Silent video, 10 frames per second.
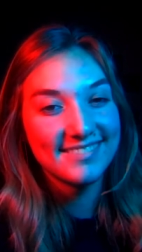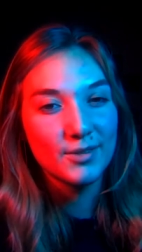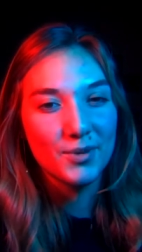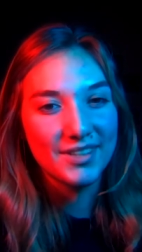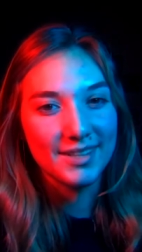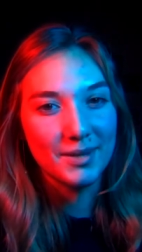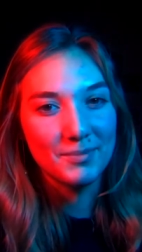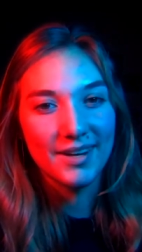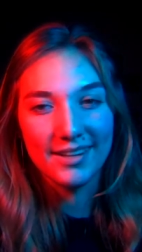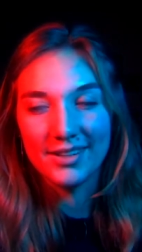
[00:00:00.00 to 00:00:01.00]
Weird name,
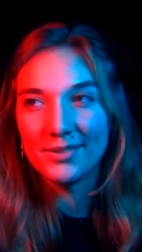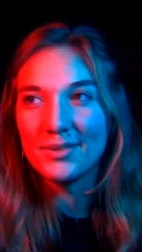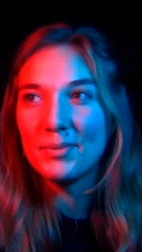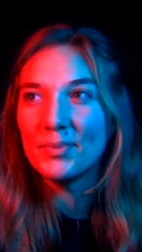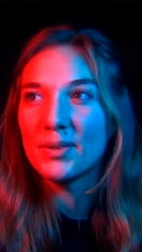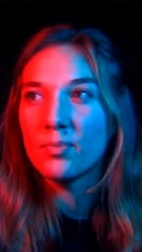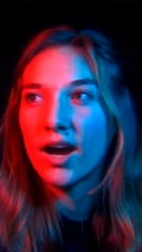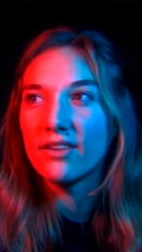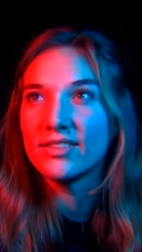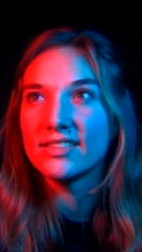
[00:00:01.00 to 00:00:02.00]
I know but the
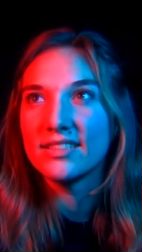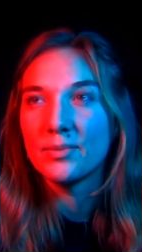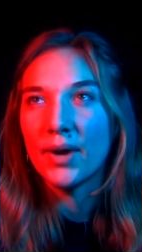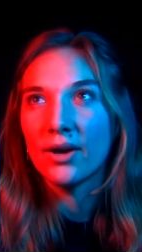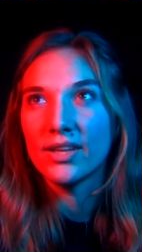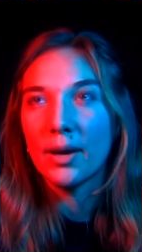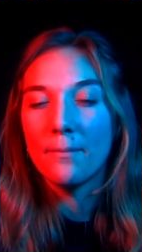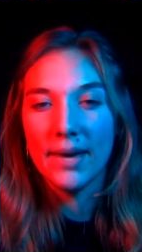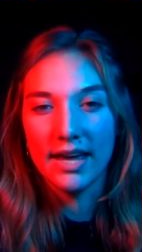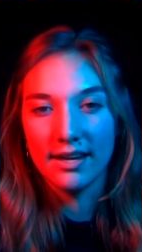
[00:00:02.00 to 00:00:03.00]
privates is about like a
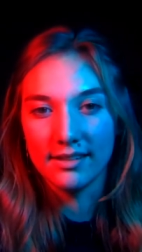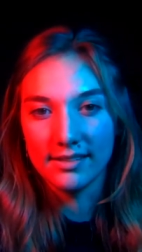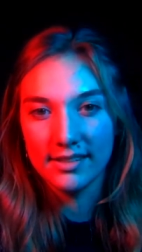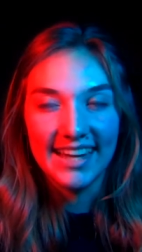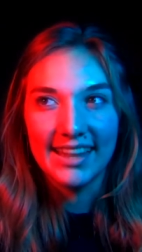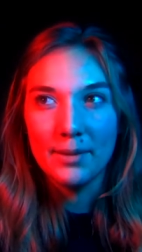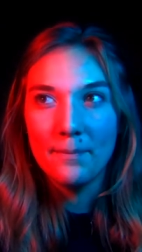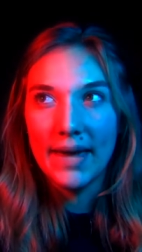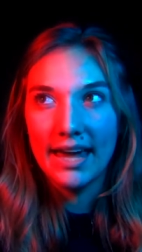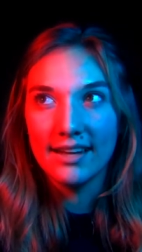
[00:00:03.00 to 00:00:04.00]
band and the
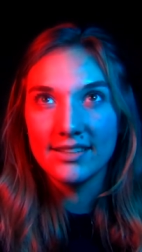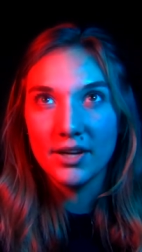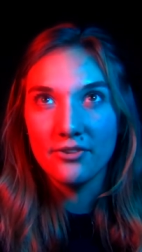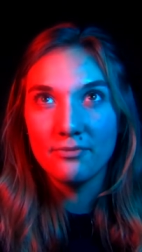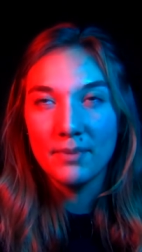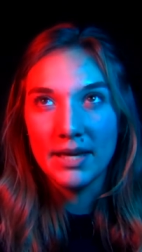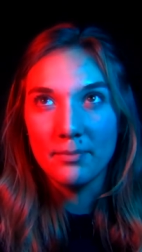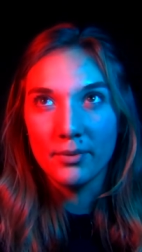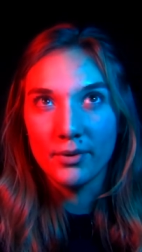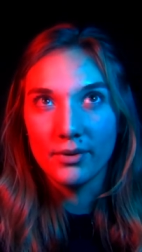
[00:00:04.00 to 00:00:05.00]
band of
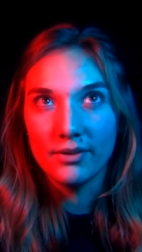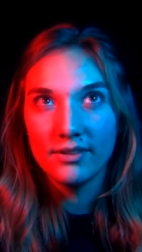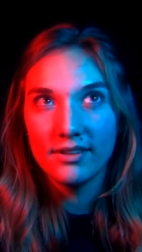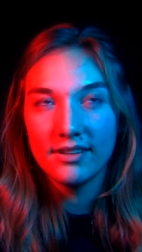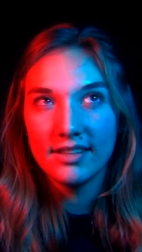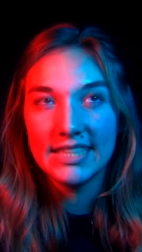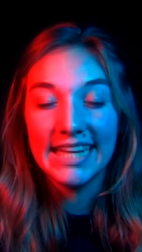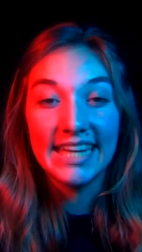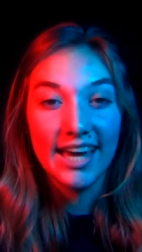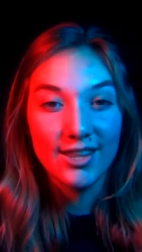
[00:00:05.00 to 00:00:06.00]
people
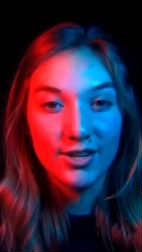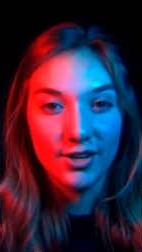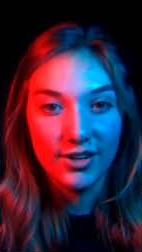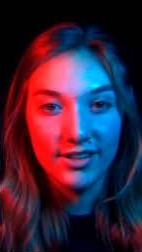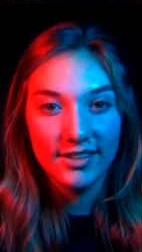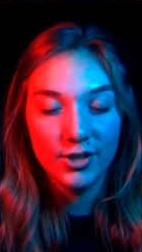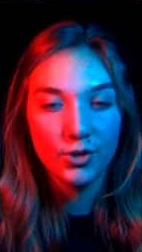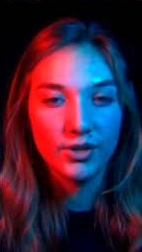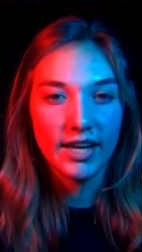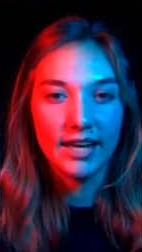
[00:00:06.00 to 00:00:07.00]
together
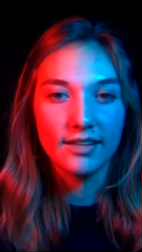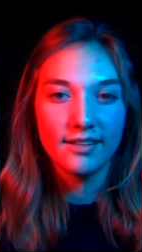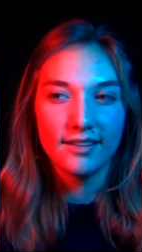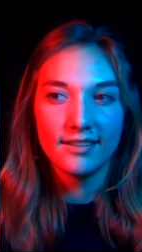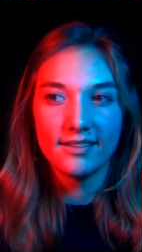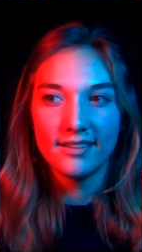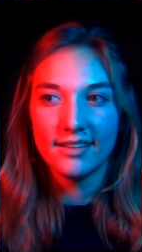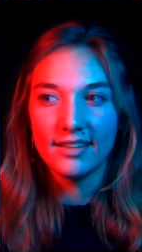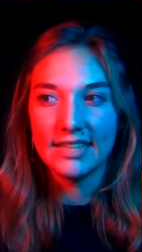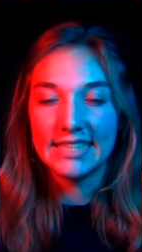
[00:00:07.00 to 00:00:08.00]
create
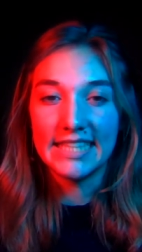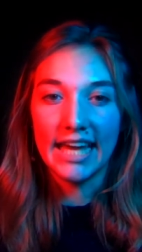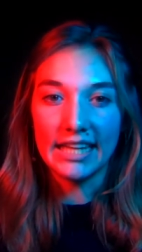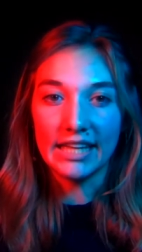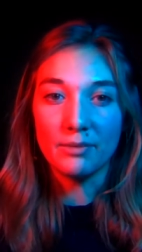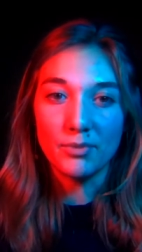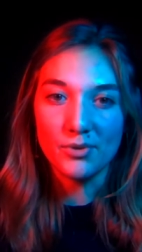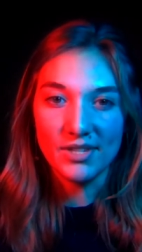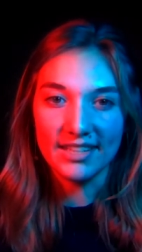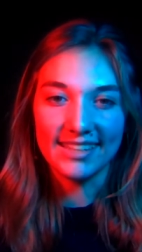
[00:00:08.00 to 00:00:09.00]
deadly
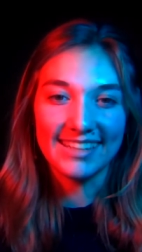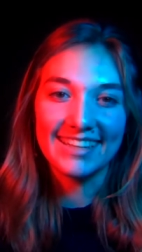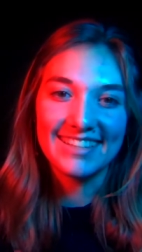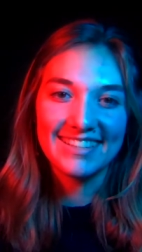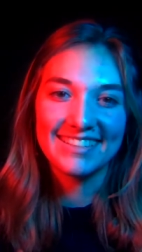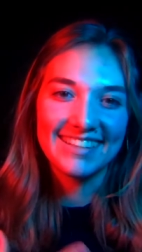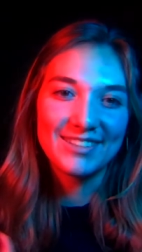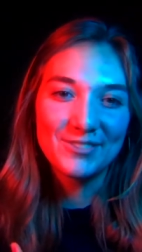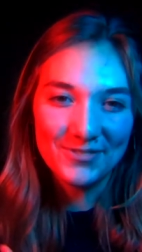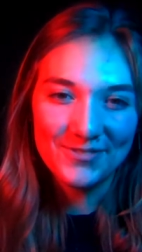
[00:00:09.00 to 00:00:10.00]
music it's it's